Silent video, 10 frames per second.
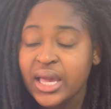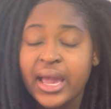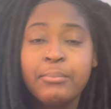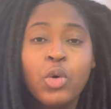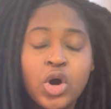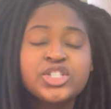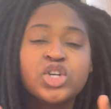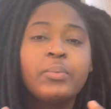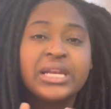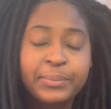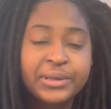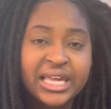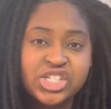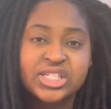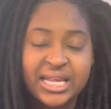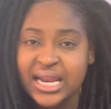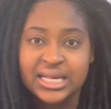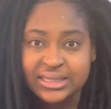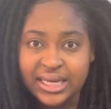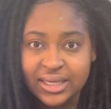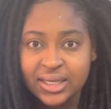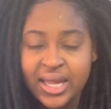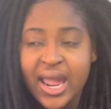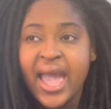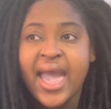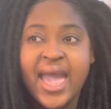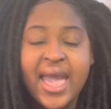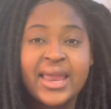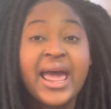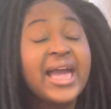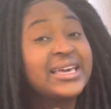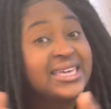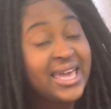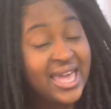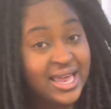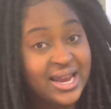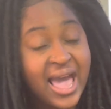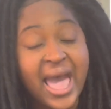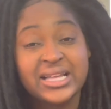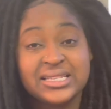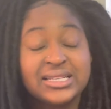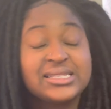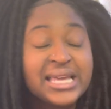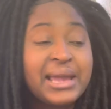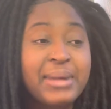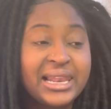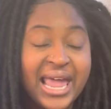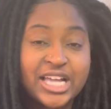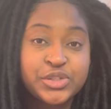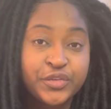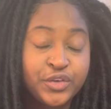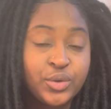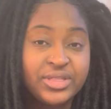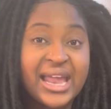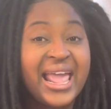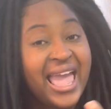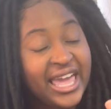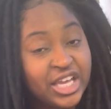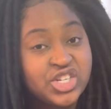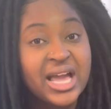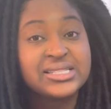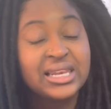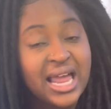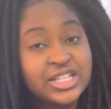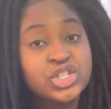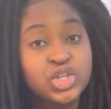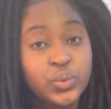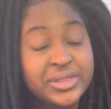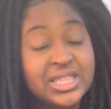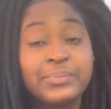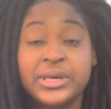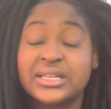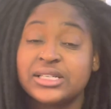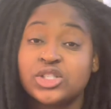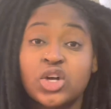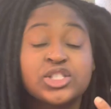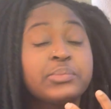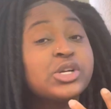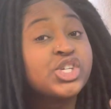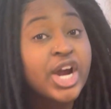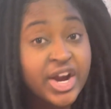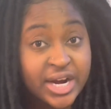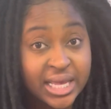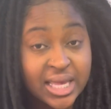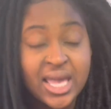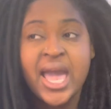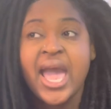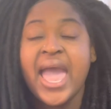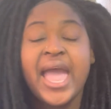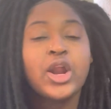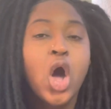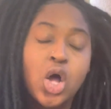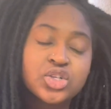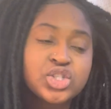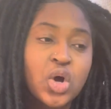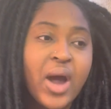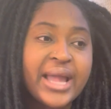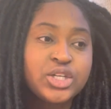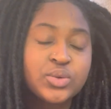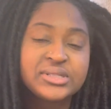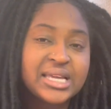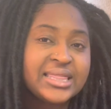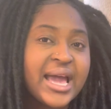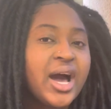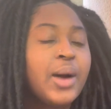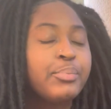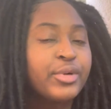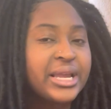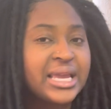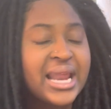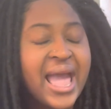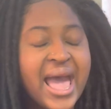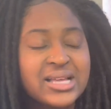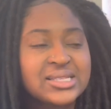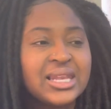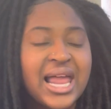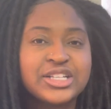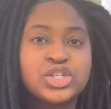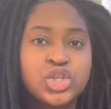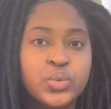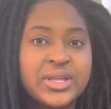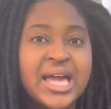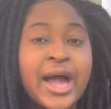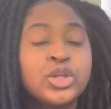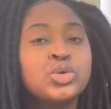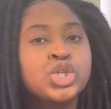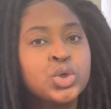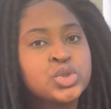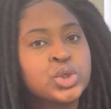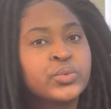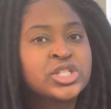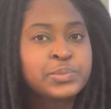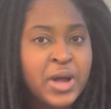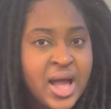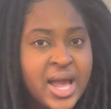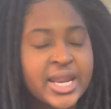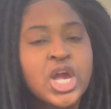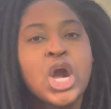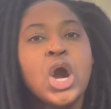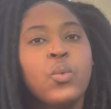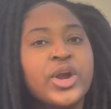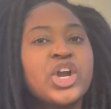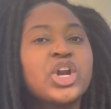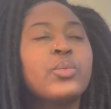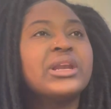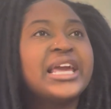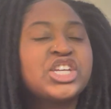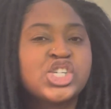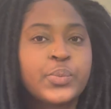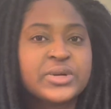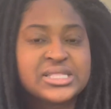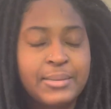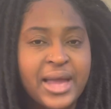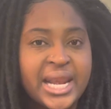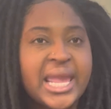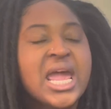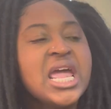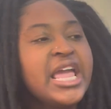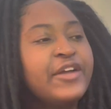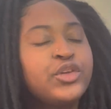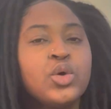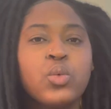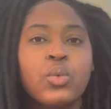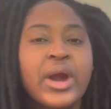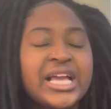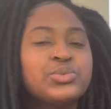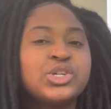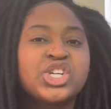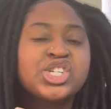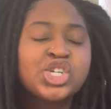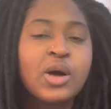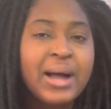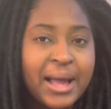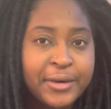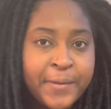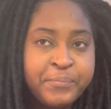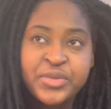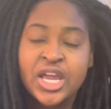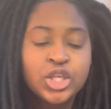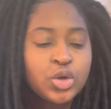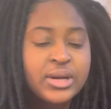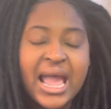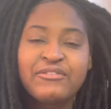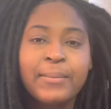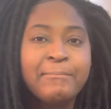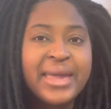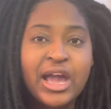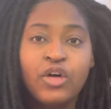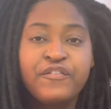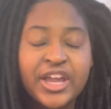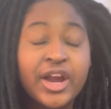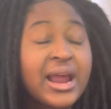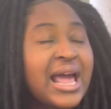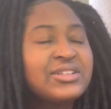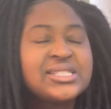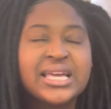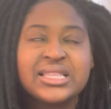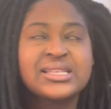more so manipulation than anything. And again, I did say in my last review that age has a lot to do with it, because it's also maturity. And also I do say that upbringing has a lot to do with how you choose to respond when you're in a relationship with somebody. If you were raised with just your mama, you didn't have a male figure, and I've said this